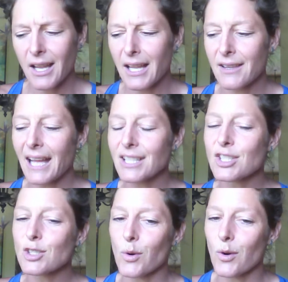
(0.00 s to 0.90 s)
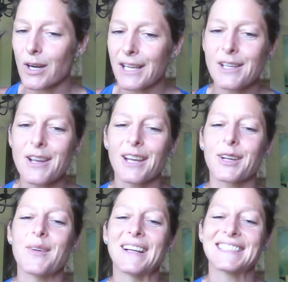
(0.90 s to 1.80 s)
In that story, you got
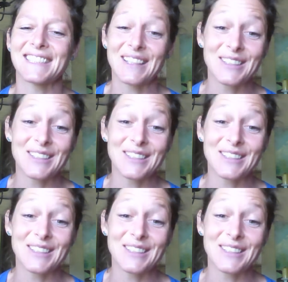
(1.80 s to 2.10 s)
to question